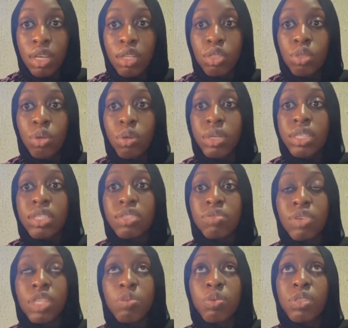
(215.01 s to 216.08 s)
So it is
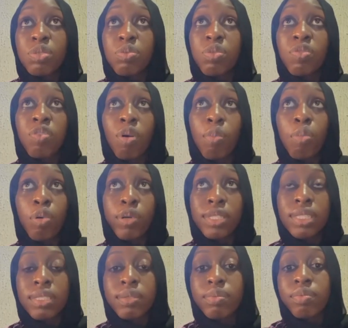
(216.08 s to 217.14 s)
responsible for
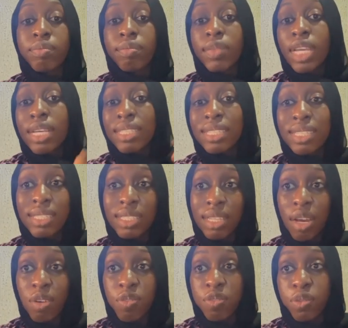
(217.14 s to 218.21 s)
both
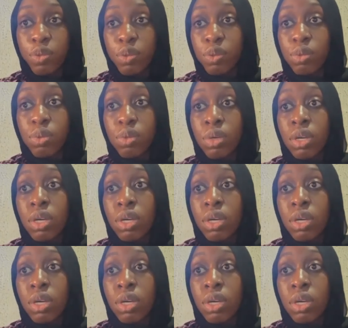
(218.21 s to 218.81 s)
seasonal flu